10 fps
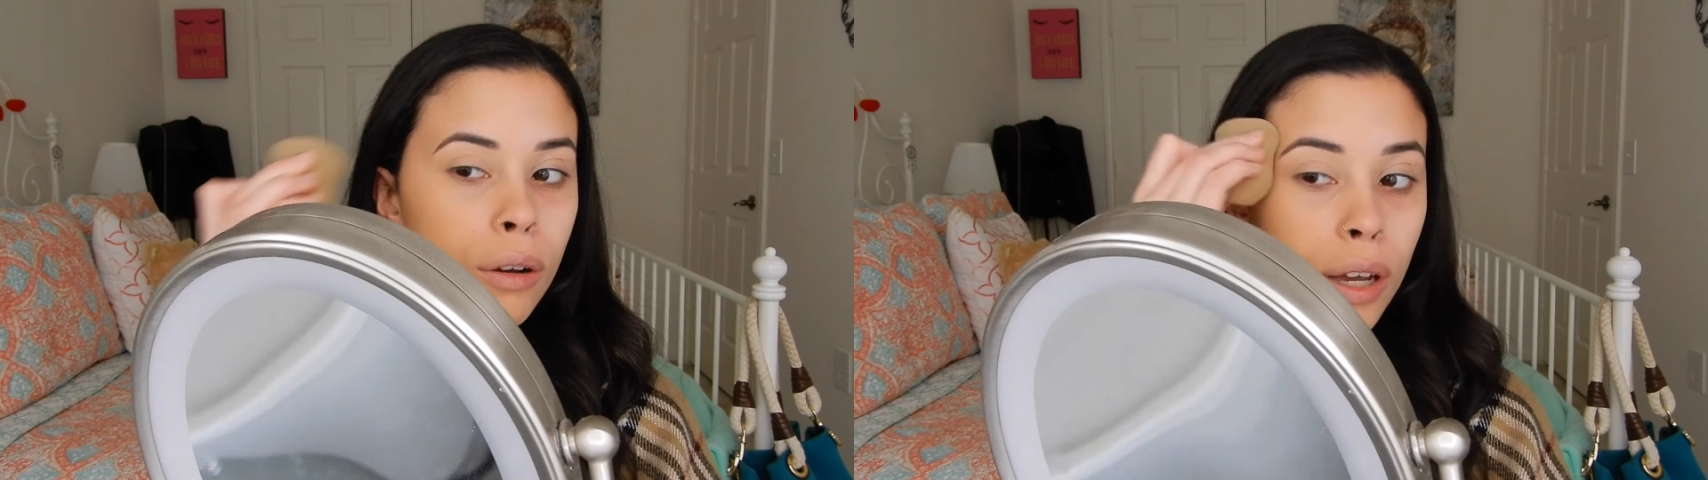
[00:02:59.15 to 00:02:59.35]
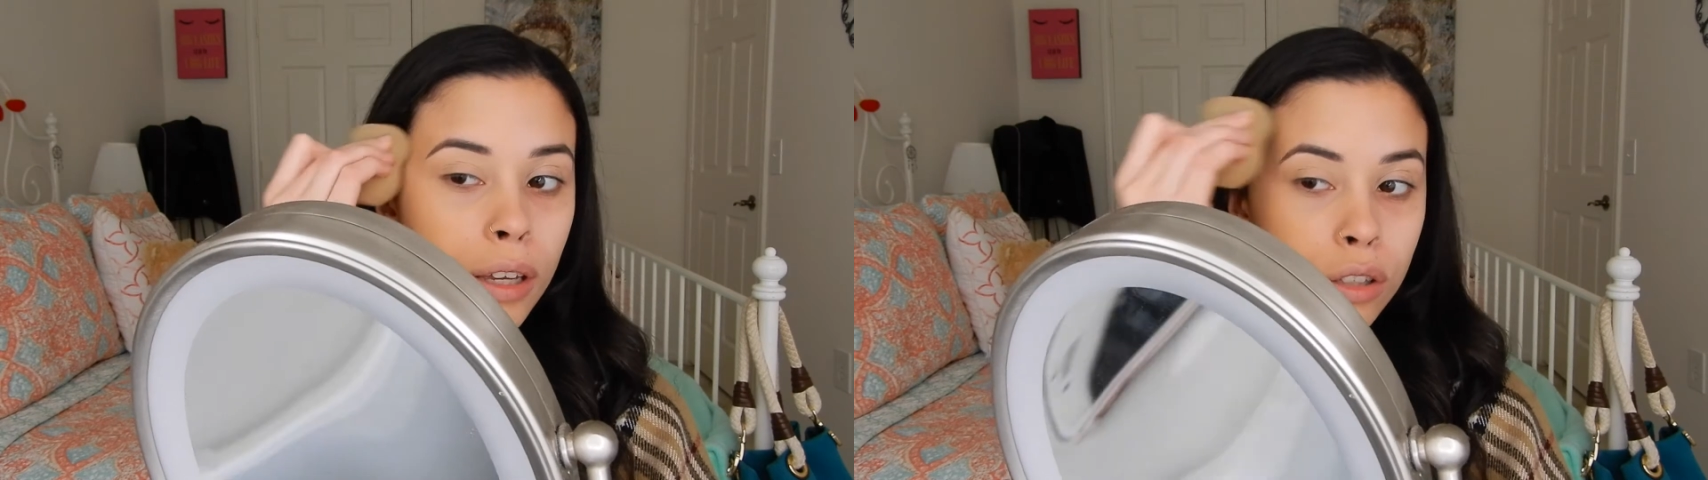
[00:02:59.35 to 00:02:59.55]

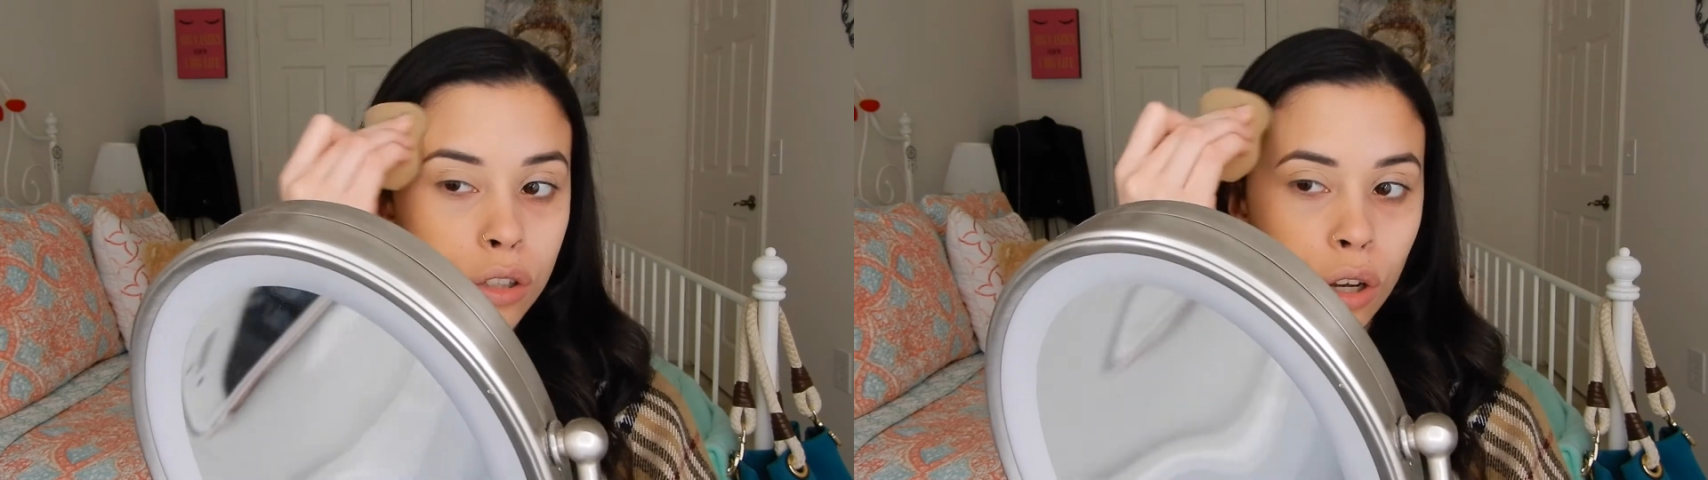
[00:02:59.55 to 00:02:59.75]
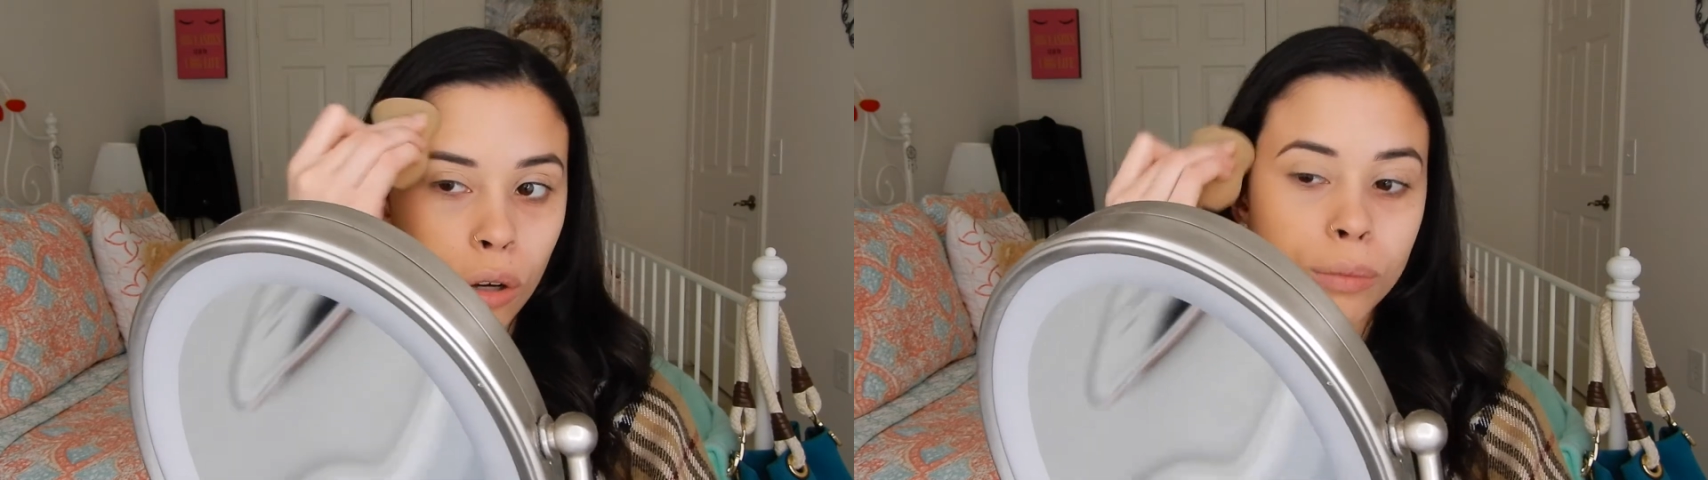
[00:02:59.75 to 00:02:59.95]
Okay,
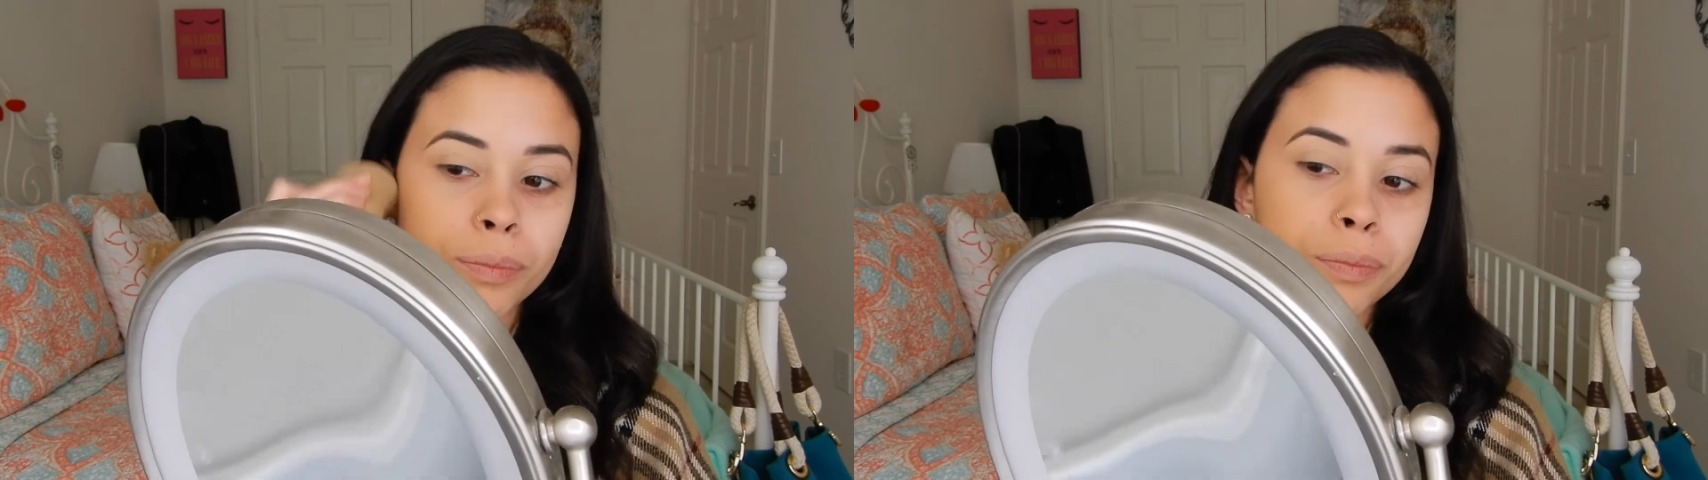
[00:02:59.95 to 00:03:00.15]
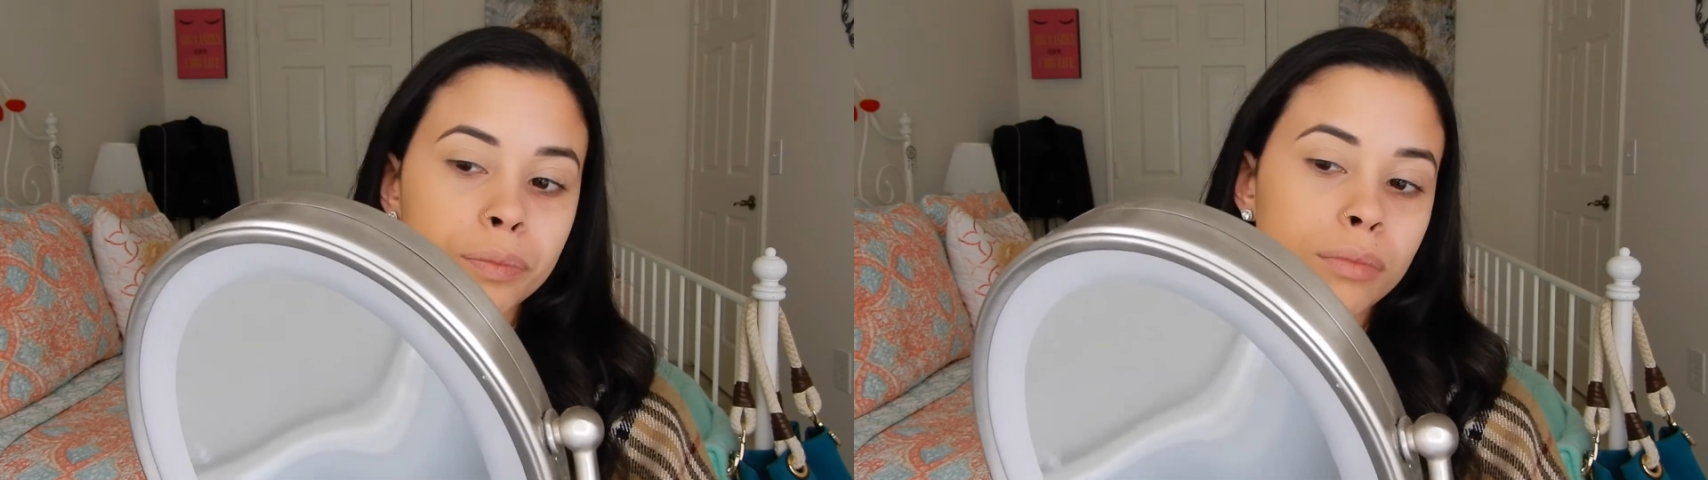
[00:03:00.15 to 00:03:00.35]
so
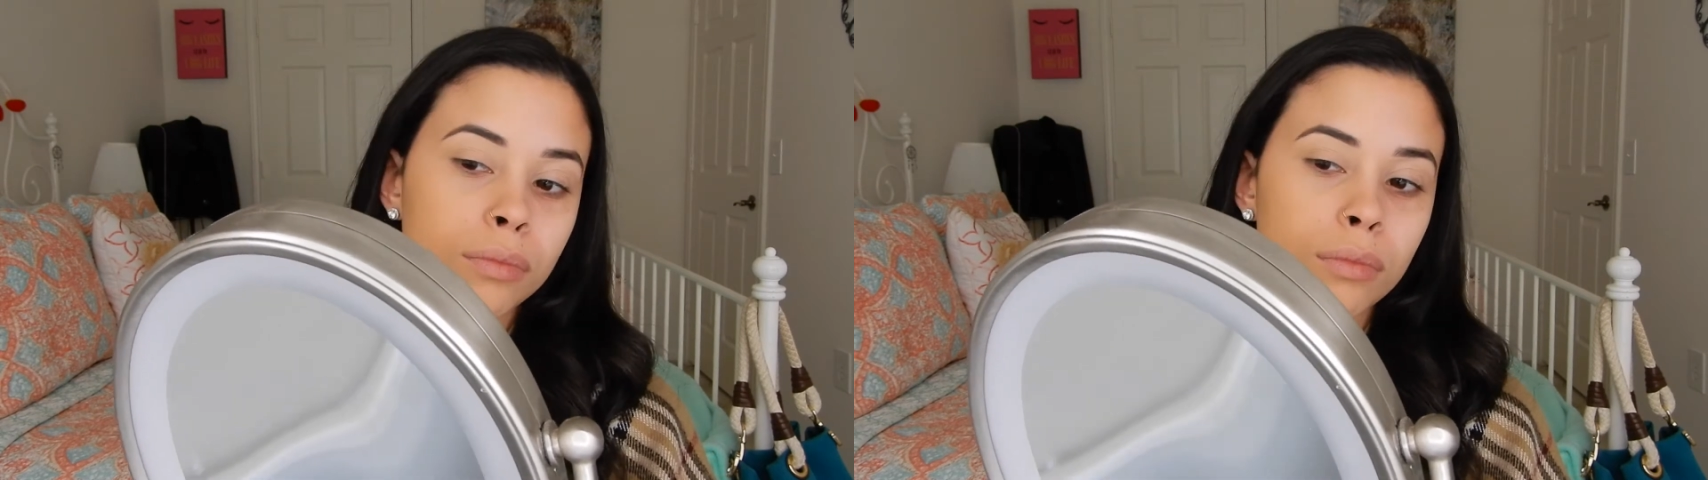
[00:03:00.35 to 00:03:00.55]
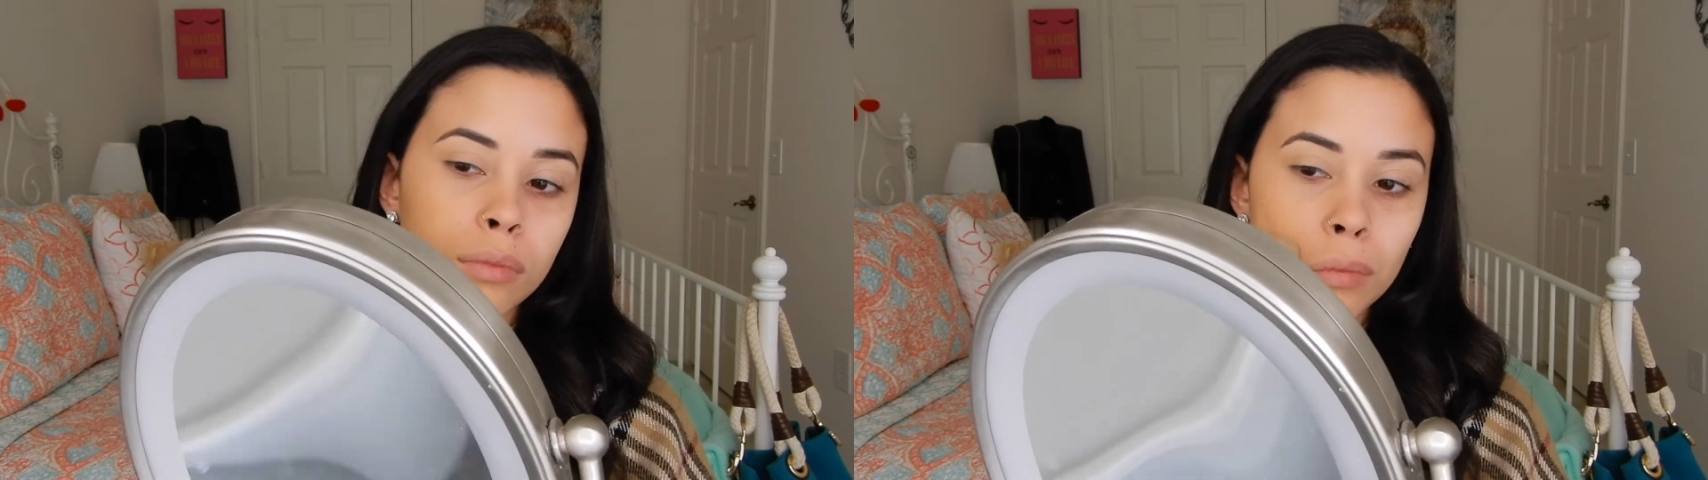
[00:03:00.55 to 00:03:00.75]

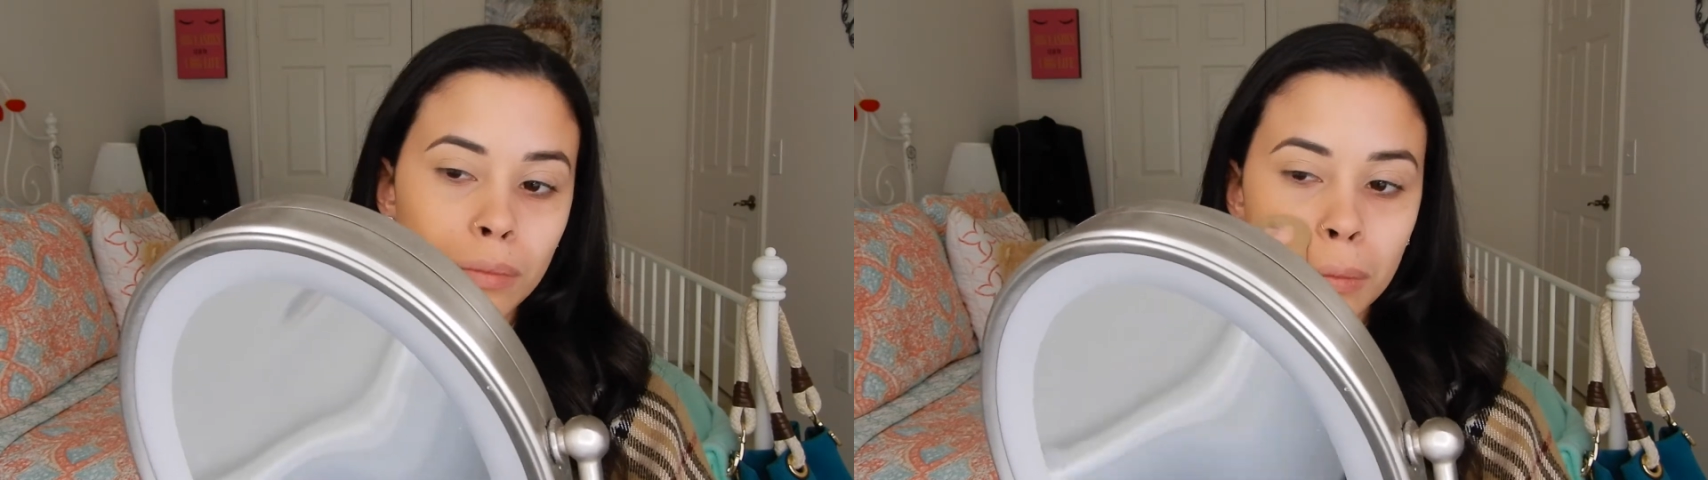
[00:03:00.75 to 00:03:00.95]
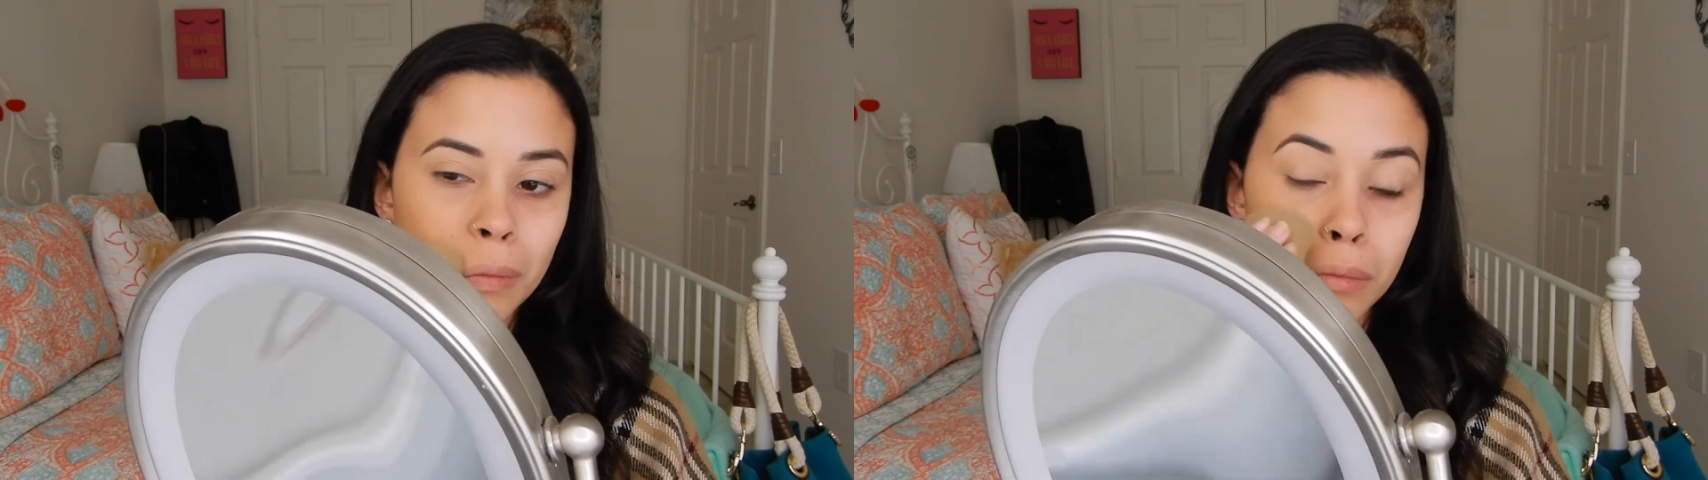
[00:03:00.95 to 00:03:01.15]

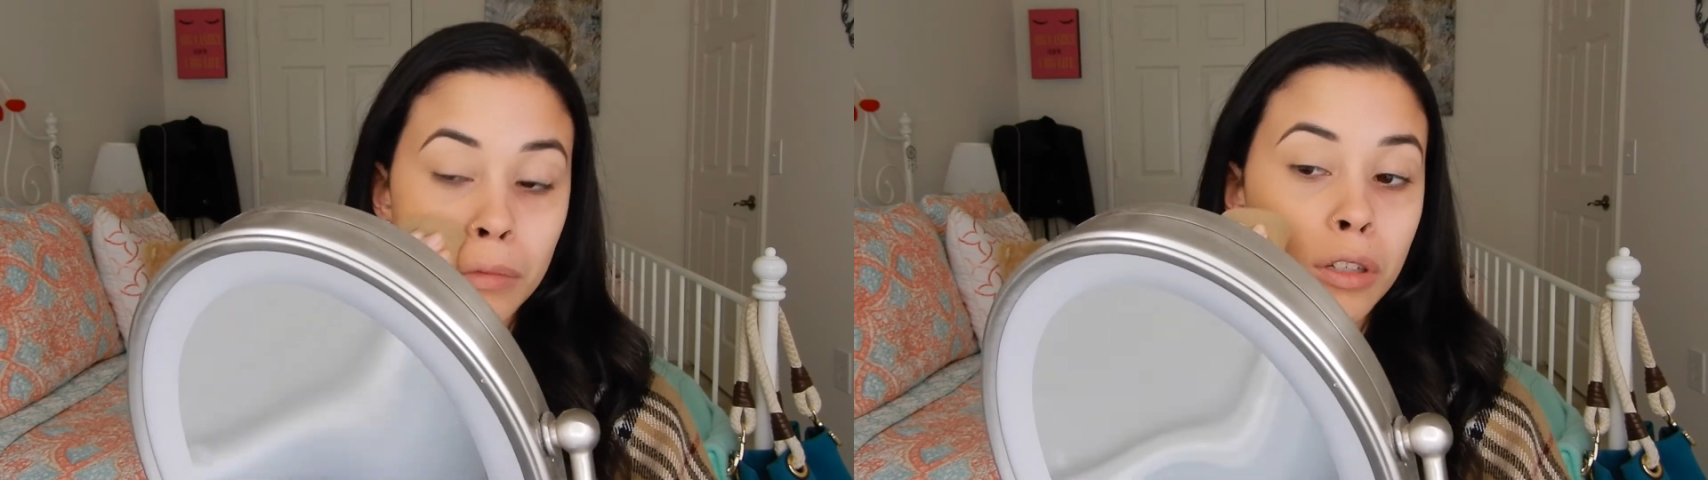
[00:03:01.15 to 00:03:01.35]
I